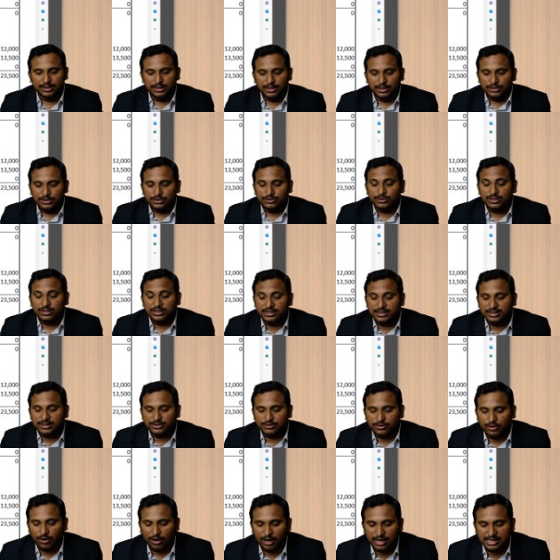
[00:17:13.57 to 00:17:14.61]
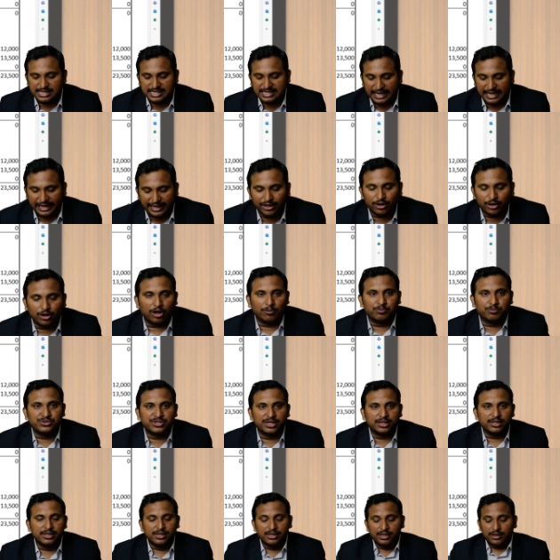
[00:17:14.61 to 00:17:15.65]
So this is called second option,
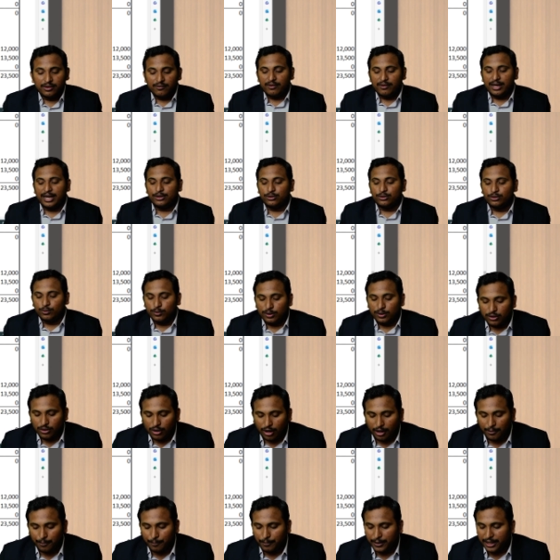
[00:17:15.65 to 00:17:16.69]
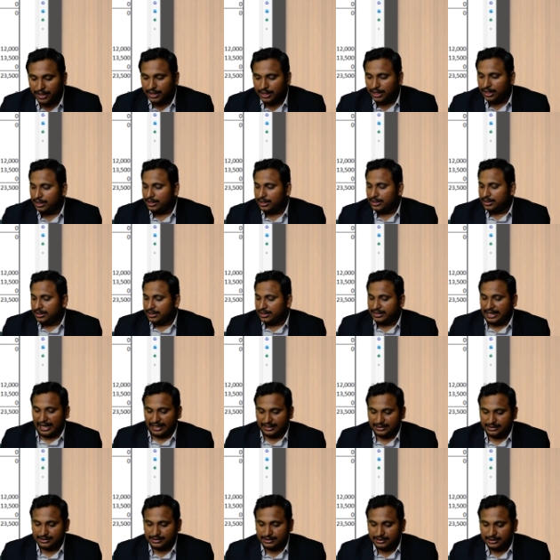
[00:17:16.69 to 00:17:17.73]
where you will not pay the
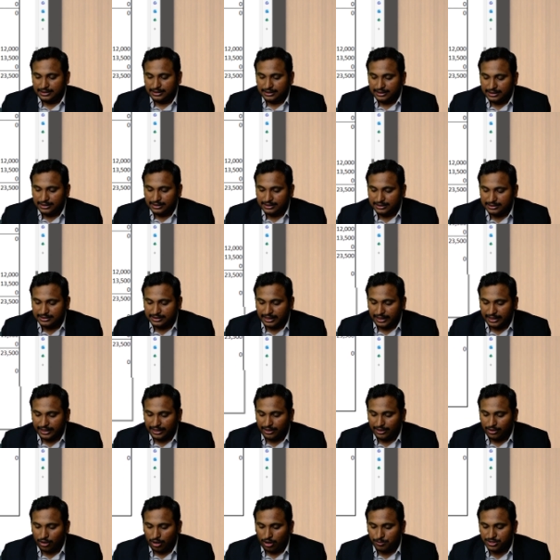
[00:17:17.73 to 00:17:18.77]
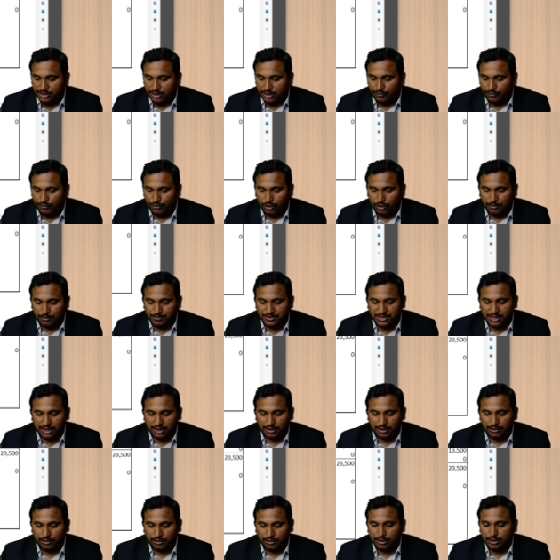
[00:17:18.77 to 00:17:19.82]
tax. In second option, if you
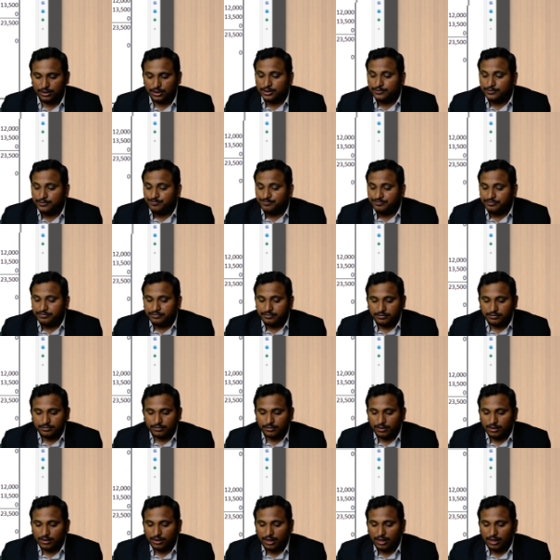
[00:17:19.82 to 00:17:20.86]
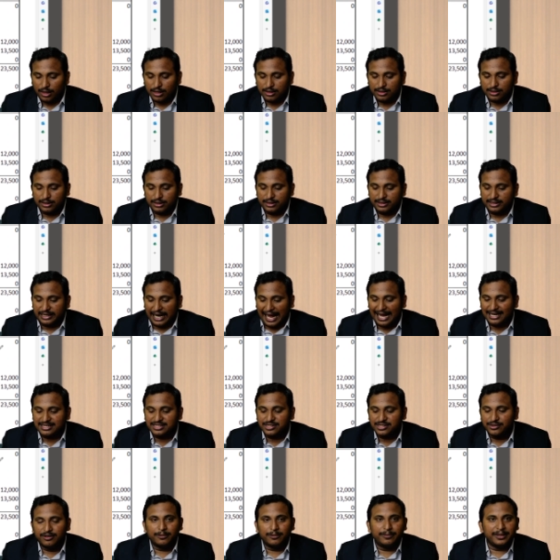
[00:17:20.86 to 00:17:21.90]
observe, tax
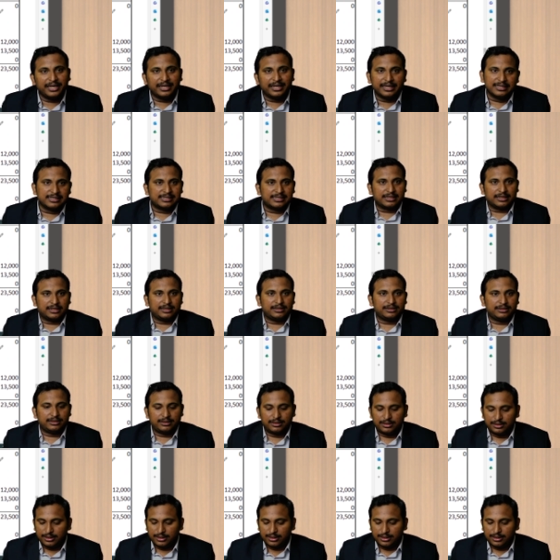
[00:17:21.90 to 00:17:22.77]
will be nil, sir.